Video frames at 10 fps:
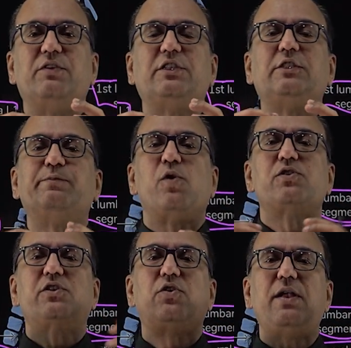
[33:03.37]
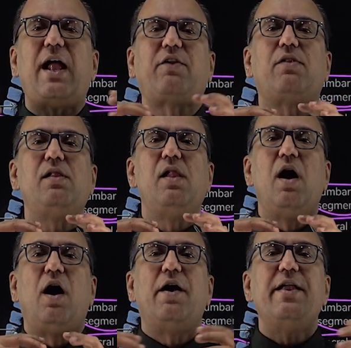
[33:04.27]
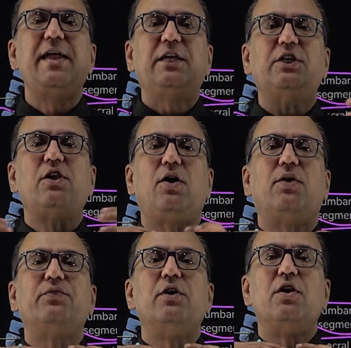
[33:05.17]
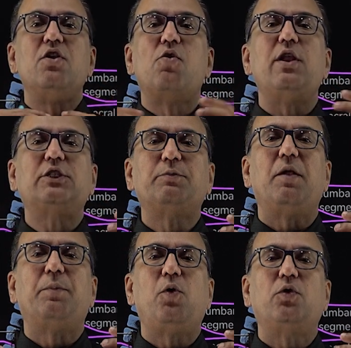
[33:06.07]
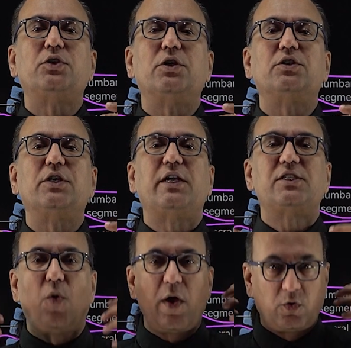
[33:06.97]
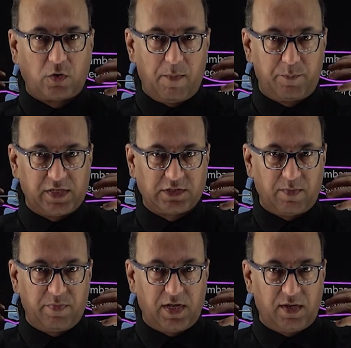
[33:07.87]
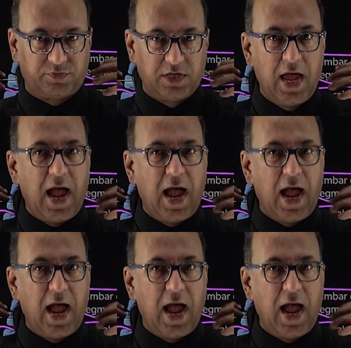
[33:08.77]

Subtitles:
which is posterolateral herniation of nucleus pulposus, it is going to compress some nerves,